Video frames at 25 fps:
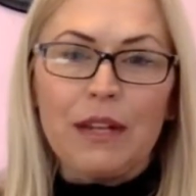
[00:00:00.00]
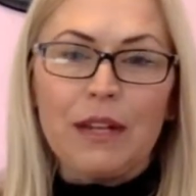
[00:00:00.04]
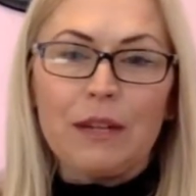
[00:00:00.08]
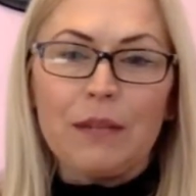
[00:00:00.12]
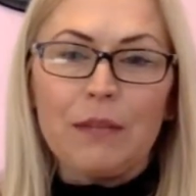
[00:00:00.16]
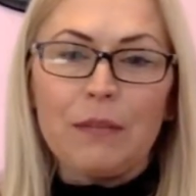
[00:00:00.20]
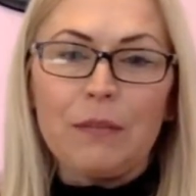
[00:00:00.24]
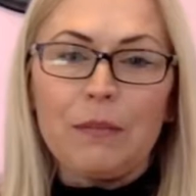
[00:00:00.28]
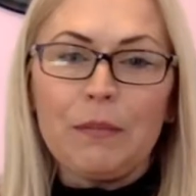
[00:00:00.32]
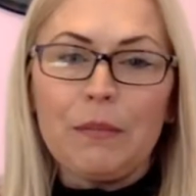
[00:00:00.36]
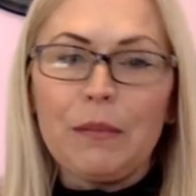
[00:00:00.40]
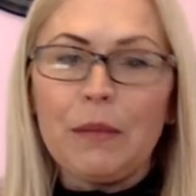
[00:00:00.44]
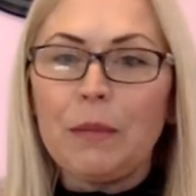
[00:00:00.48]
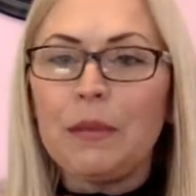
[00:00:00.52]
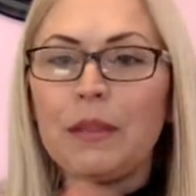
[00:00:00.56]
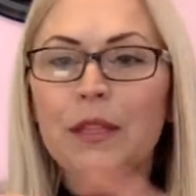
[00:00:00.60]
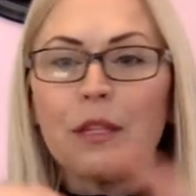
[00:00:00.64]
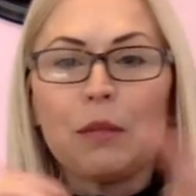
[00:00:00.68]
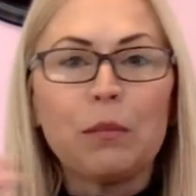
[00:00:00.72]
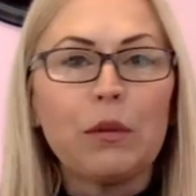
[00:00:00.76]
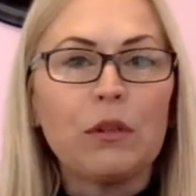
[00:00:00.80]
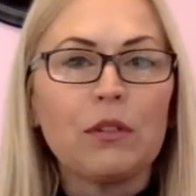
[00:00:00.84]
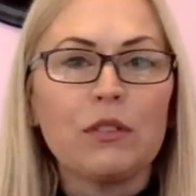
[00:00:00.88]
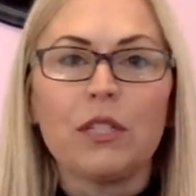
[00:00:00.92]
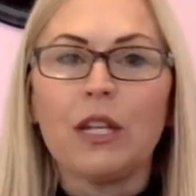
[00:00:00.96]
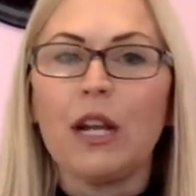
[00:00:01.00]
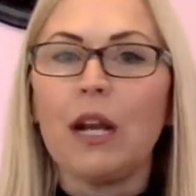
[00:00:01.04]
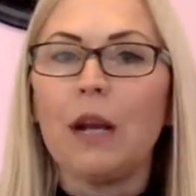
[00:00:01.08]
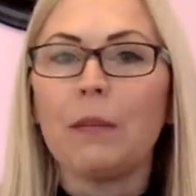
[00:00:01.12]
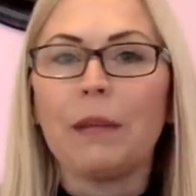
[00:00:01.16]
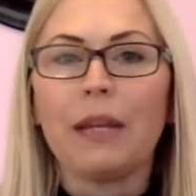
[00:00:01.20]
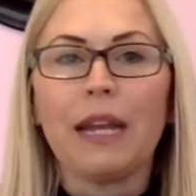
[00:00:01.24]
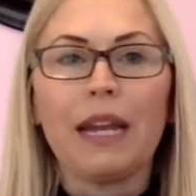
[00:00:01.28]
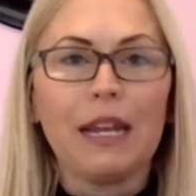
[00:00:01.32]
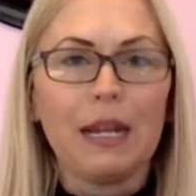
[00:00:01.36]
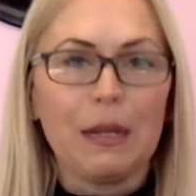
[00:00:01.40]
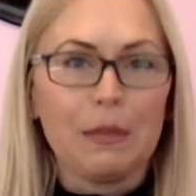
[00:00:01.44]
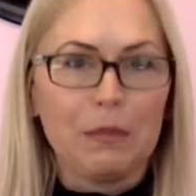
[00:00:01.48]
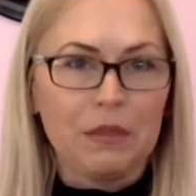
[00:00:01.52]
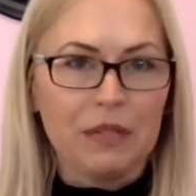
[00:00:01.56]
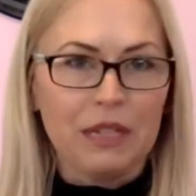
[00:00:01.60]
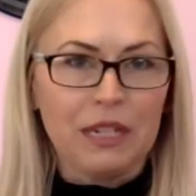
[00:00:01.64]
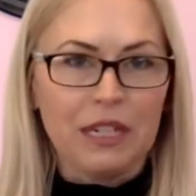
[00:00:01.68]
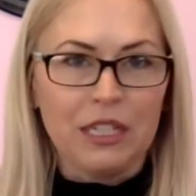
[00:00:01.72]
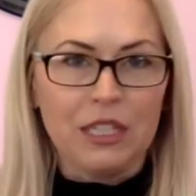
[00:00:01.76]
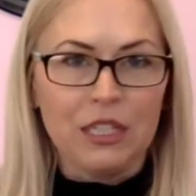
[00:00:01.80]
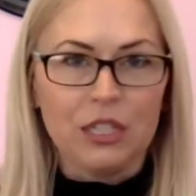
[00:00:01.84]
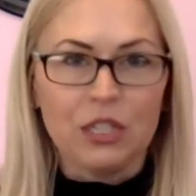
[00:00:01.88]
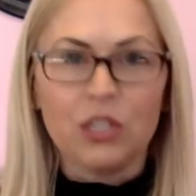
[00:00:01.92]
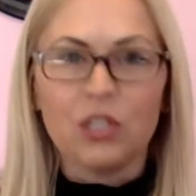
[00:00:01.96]
maybe they're both Tomcat
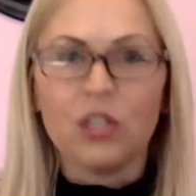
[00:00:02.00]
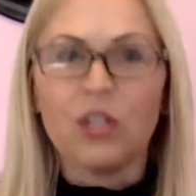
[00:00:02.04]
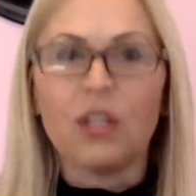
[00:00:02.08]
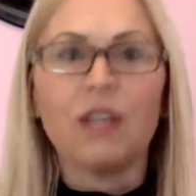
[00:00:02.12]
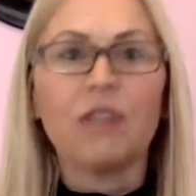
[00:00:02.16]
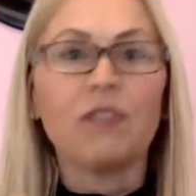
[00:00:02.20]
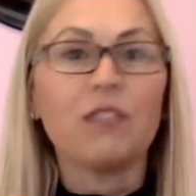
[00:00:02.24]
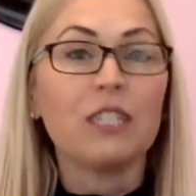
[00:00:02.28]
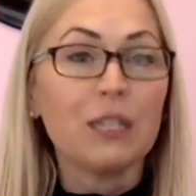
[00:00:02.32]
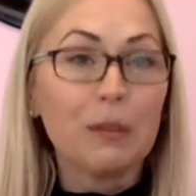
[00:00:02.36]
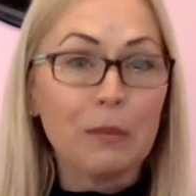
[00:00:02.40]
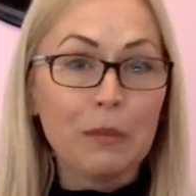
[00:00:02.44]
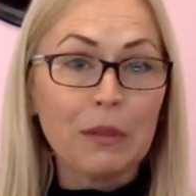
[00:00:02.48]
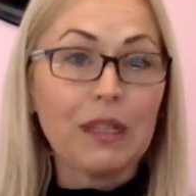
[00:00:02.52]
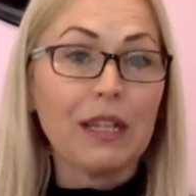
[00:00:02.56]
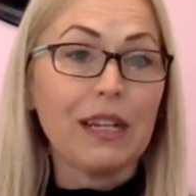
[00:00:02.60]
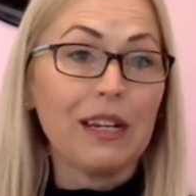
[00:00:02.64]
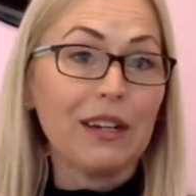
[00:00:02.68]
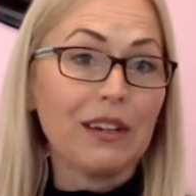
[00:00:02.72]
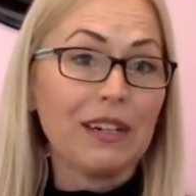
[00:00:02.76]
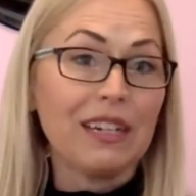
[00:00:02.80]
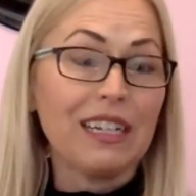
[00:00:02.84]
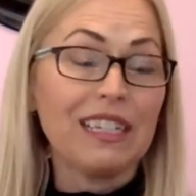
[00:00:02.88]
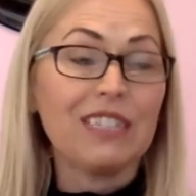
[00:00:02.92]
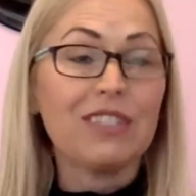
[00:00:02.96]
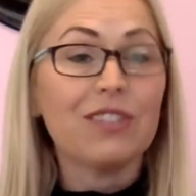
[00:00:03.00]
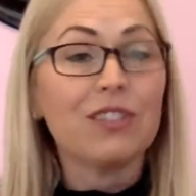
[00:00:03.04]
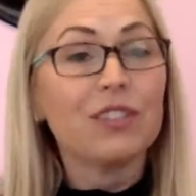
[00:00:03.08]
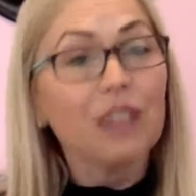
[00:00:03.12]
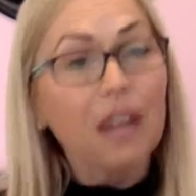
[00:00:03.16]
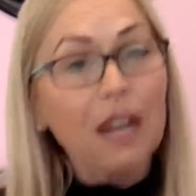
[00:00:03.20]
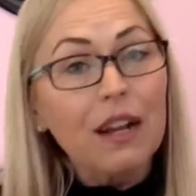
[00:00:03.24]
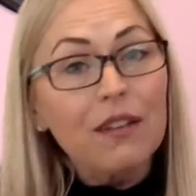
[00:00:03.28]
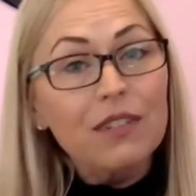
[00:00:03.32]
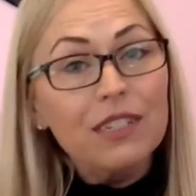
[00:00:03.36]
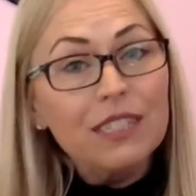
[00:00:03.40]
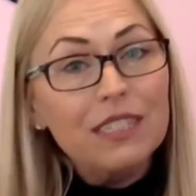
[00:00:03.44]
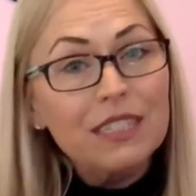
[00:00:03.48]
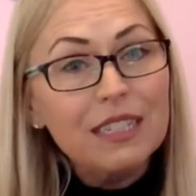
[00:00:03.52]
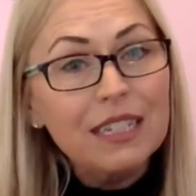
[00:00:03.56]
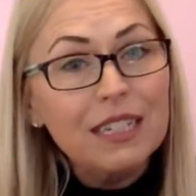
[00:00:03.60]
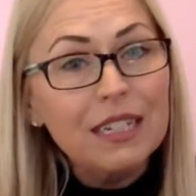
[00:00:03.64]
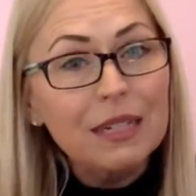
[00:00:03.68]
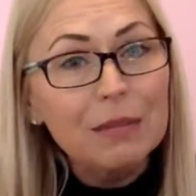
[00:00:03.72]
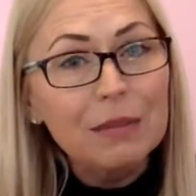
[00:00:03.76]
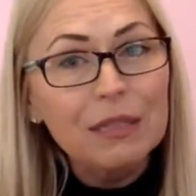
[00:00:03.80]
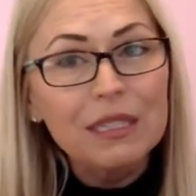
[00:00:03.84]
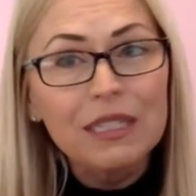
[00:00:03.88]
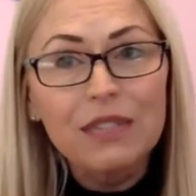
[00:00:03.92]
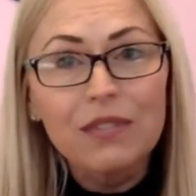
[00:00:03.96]
applications, so they have similarities. There's obviously going
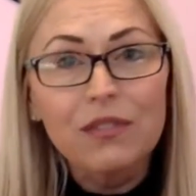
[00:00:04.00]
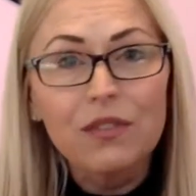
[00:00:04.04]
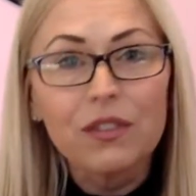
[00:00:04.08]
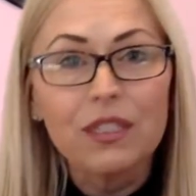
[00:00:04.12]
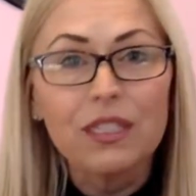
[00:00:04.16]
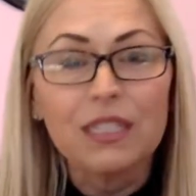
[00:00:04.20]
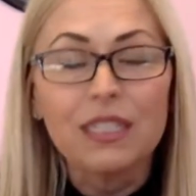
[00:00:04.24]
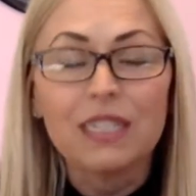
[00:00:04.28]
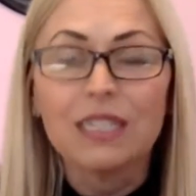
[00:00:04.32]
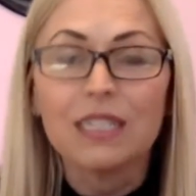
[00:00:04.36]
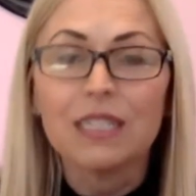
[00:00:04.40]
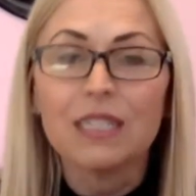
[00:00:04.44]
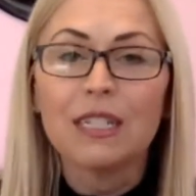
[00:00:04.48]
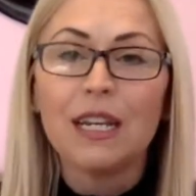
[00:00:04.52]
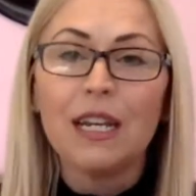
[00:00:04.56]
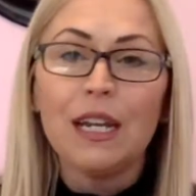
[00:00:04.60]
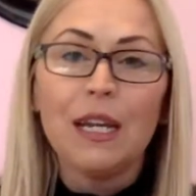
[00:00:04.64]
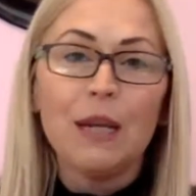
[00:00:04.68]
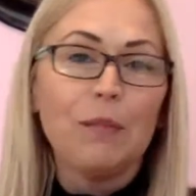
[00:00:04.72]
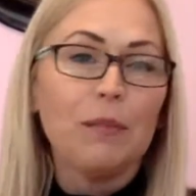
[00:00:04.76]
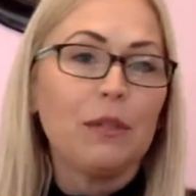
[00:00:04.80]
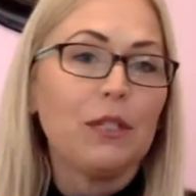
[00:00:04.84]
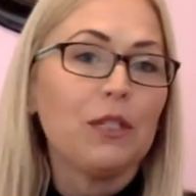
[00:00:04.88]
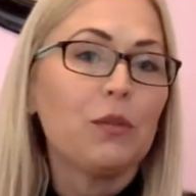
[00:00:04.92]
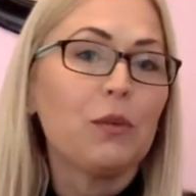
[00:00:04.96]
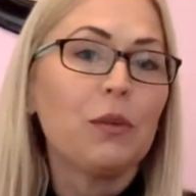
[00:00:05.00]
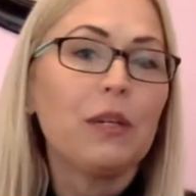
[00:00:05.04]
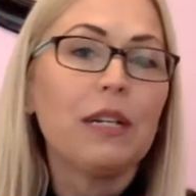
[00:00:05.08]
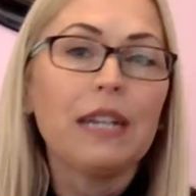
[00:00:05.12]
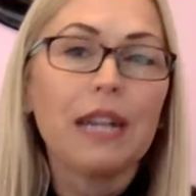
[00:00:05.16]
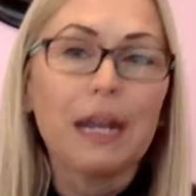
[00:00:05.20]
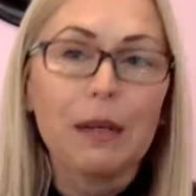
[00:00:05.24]
to be differences between